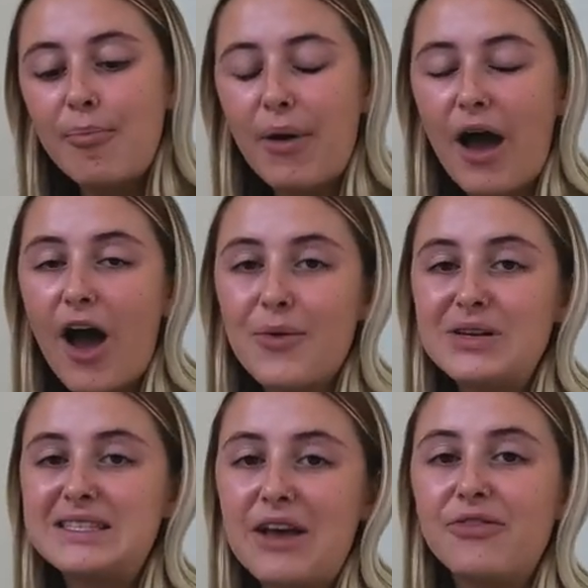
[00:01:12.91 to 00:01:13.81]
but I
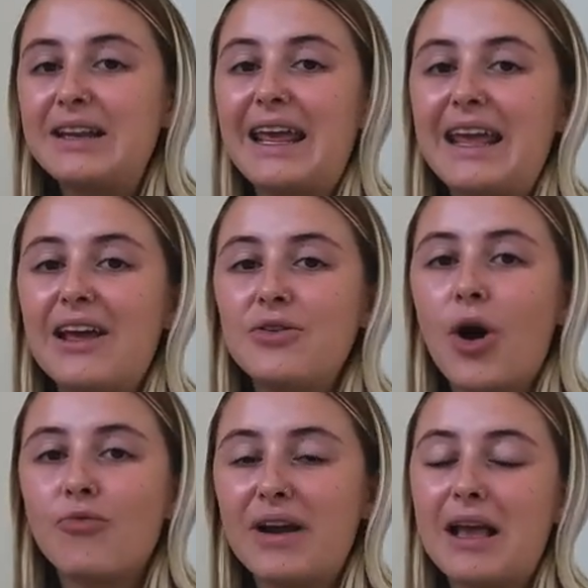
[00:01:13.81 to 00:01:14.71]
would definitely
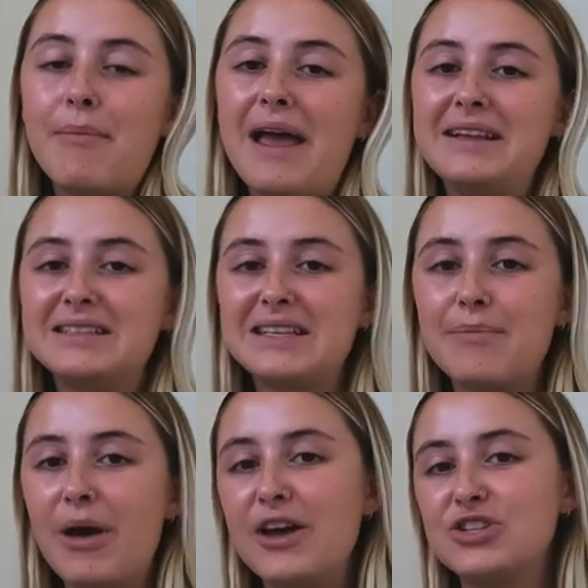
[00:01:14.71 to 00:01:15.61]
not recommend
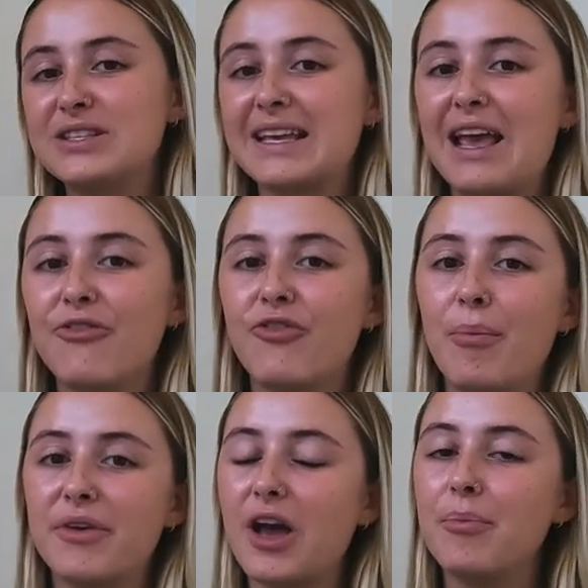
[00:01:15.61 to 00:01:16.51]
purchasing it
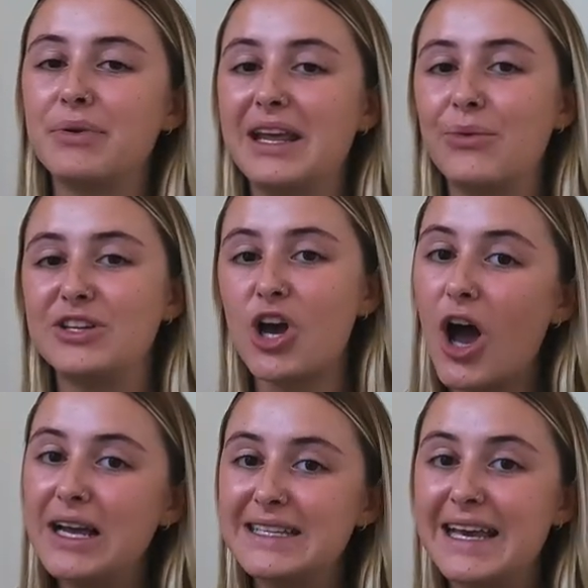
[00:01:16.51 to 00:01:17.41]
from the company which
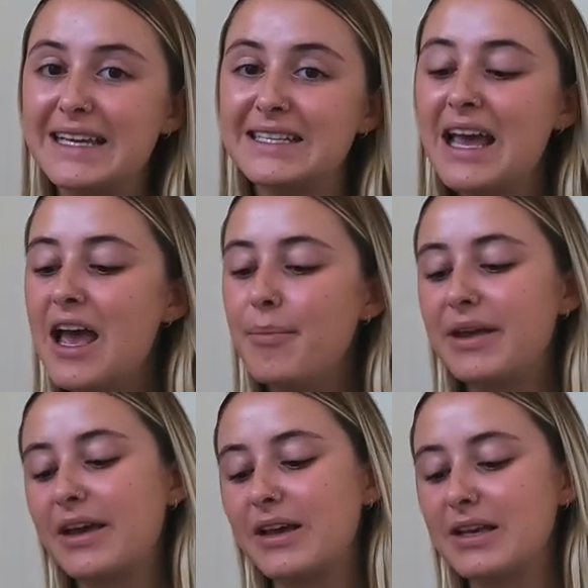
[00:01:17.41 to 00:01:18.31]
I did,
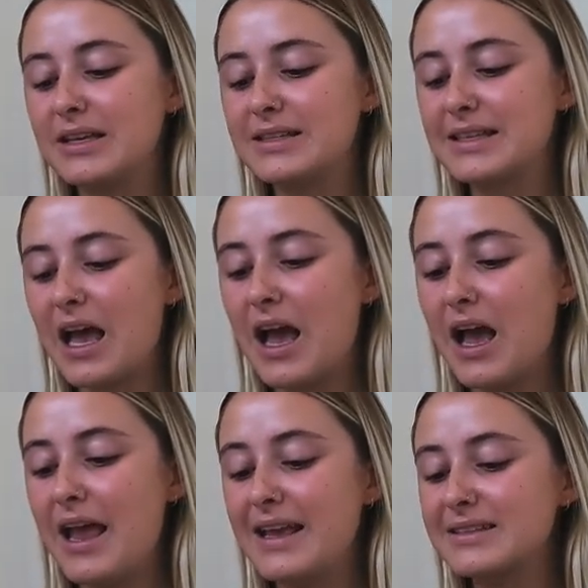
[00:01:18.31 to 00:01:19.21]
because
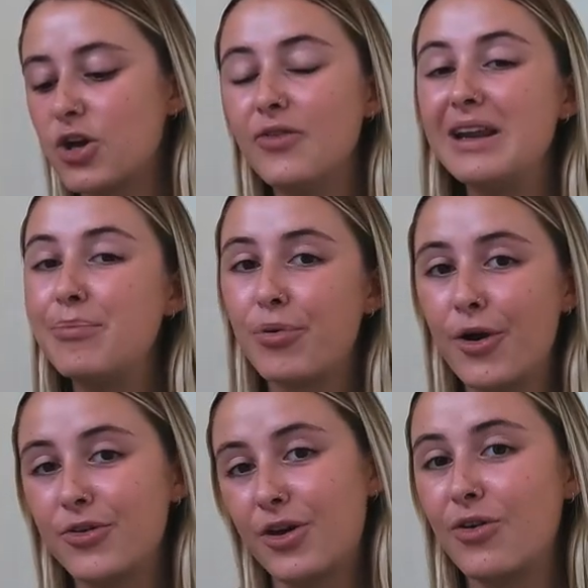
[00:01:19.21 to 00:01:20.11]
it's currently
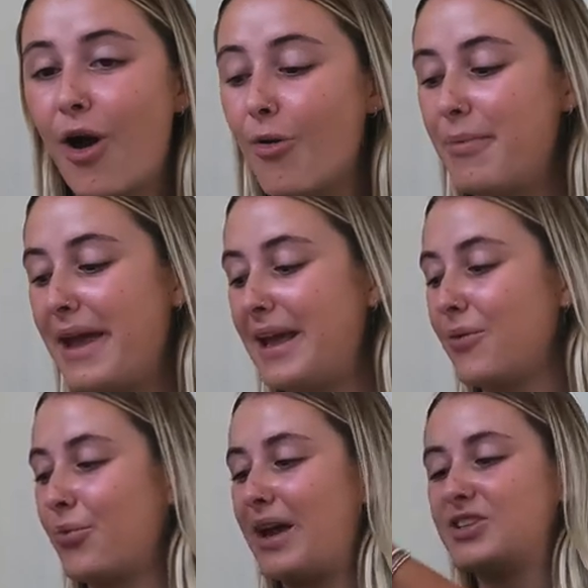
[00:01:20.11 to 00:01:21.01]
broken on
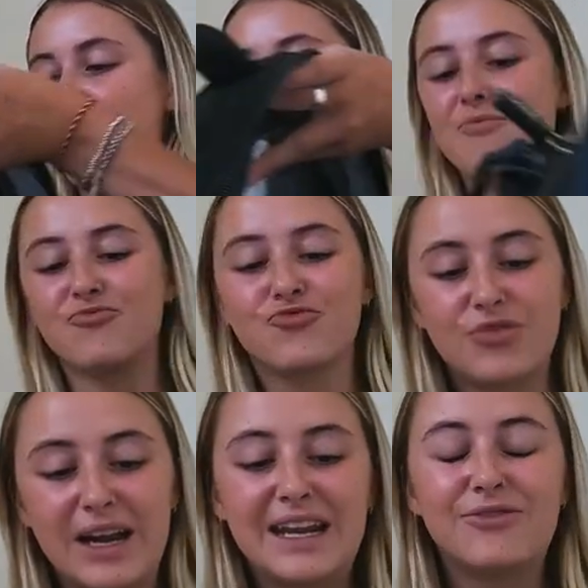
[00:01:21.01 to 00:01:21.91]
me, which I'm
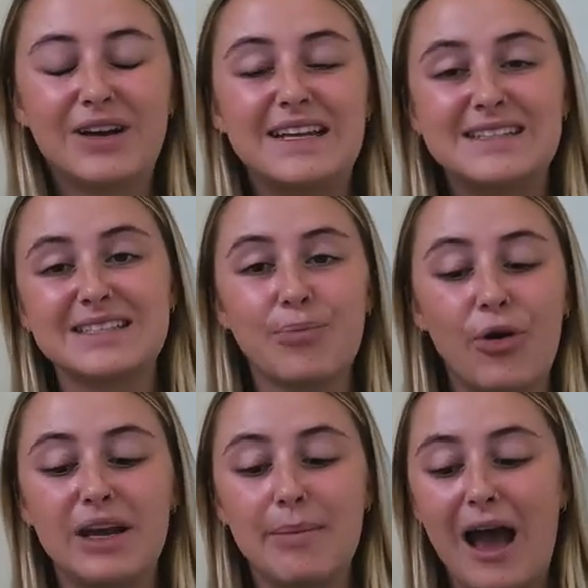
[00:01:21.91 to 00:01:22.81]
really
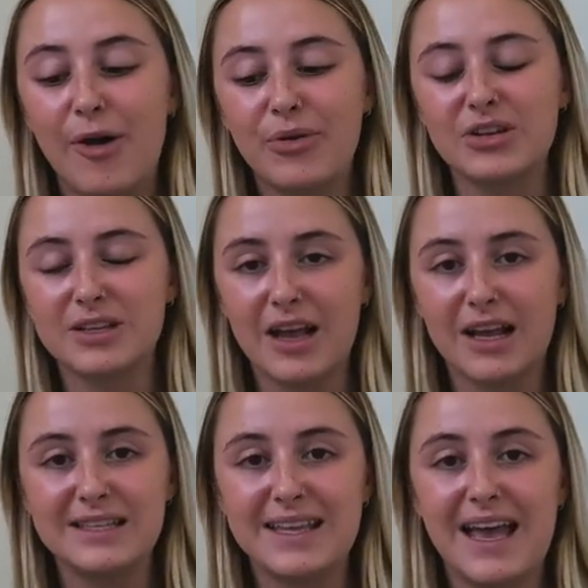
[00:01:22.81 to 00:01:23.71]
disappointed about, because
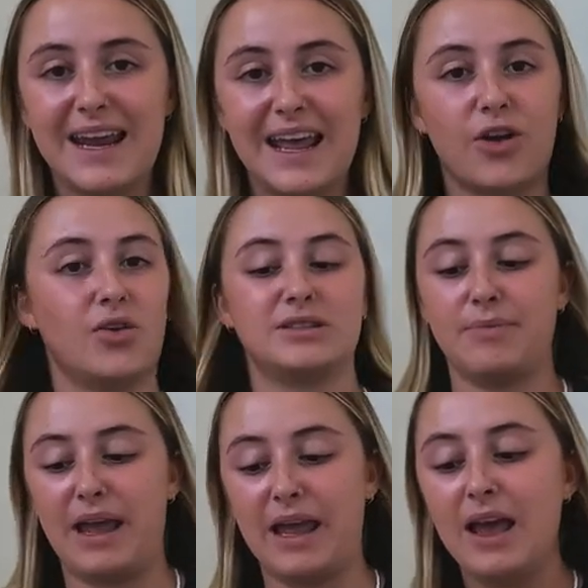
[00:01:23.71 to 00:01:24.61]
like I said, it cost
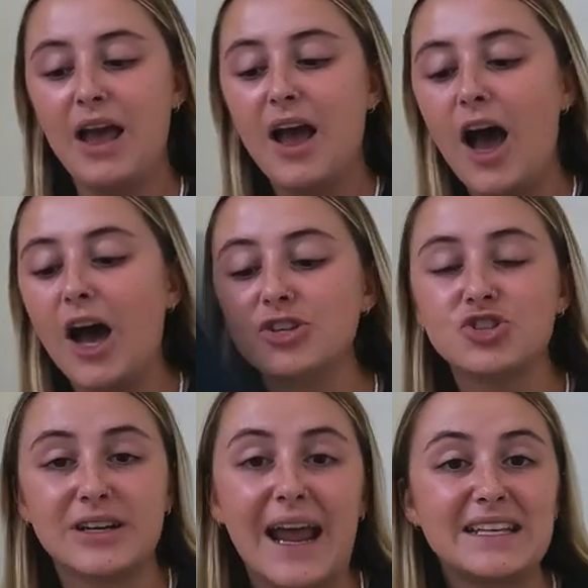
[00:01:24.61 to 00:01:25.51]
me
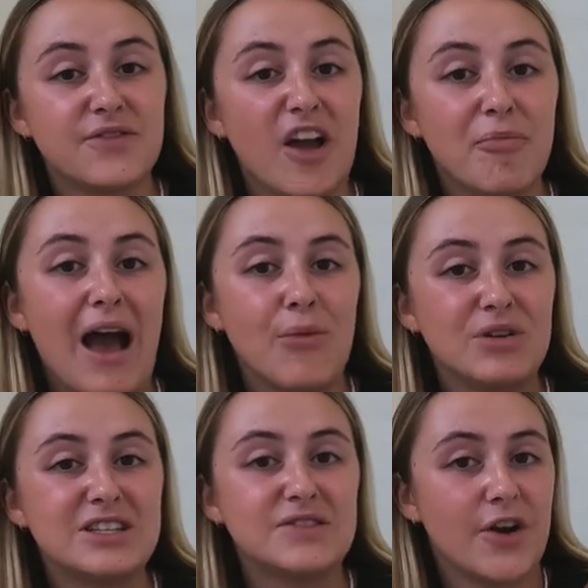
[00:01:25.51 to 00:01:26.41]
£185,
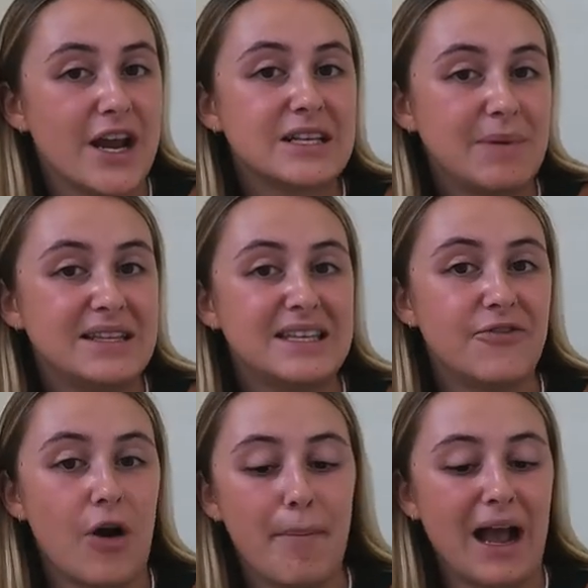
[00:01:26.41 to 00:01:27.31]
which is very
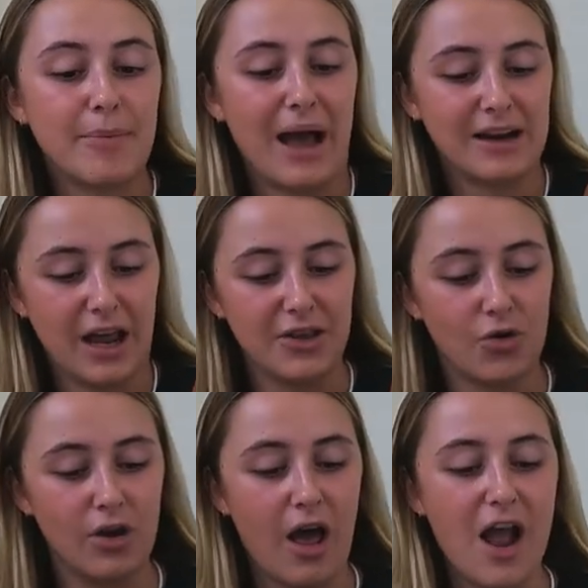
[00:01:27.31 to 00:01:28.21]
expensive for a backpack. Like,
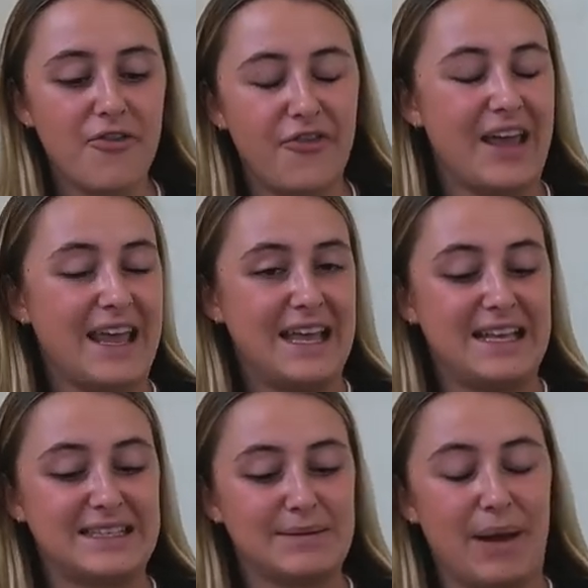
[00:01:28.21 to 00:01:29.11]
your life
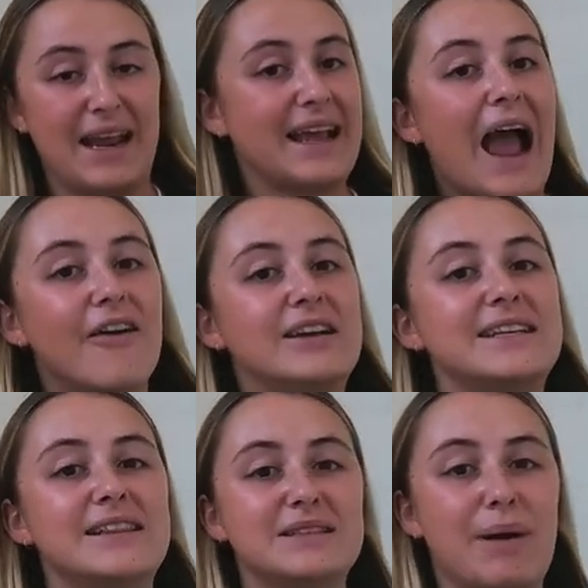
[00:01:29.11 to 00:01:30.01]
is being
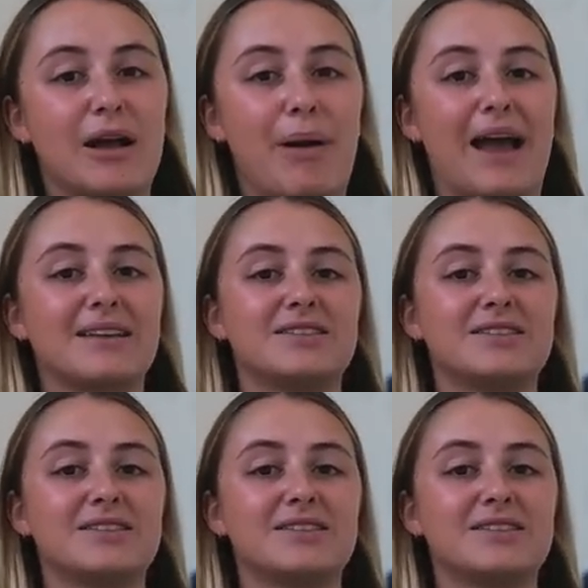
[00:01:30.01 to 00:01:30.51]
carried in this backpack,